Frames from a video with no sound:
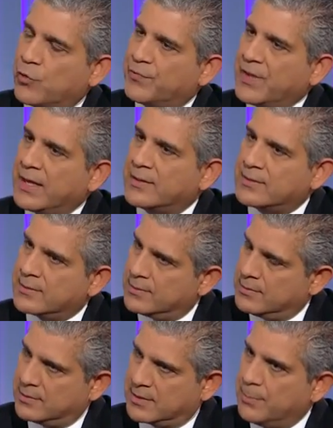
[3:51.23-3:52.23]
of that
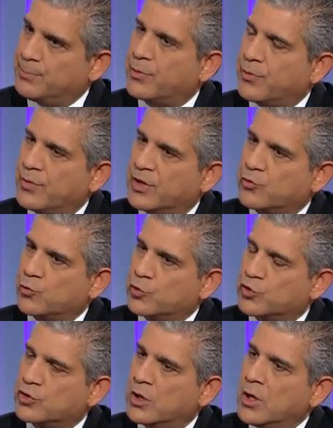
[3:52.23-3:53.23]
temporary
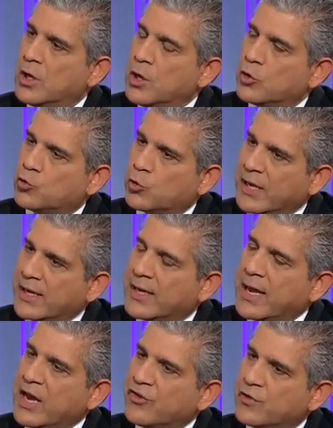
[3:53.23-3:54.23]
truce to
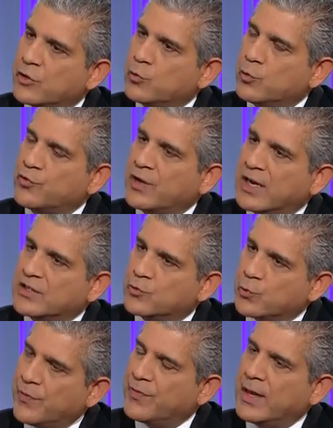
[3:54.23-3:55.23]
engage the two sides
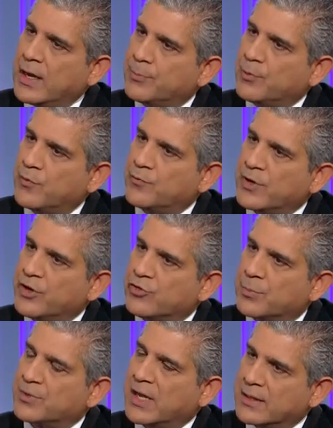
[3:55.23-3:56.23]
with the help of
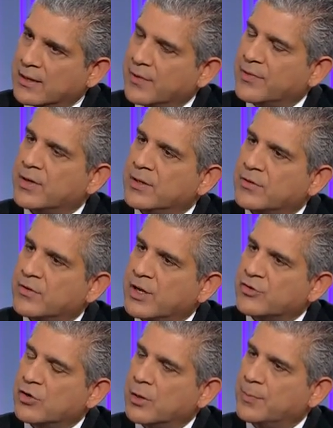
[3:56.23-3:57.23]
Egypt and other
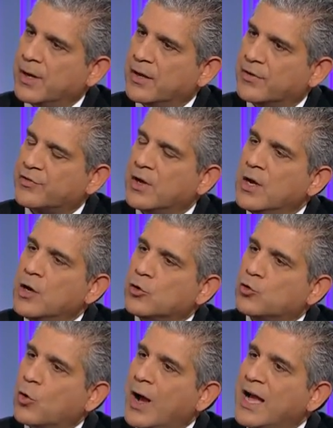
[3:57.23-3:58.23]
international players.
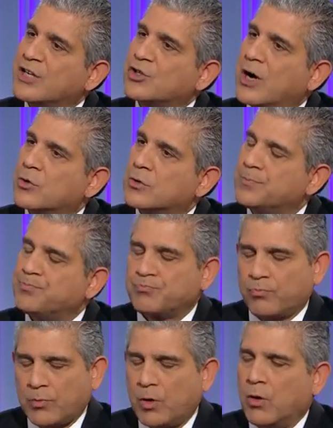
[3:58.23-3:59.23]
Hamas rejected the Egyptian
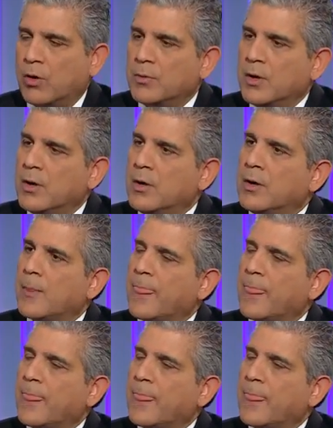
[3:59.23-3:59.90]
ceasefire proposal,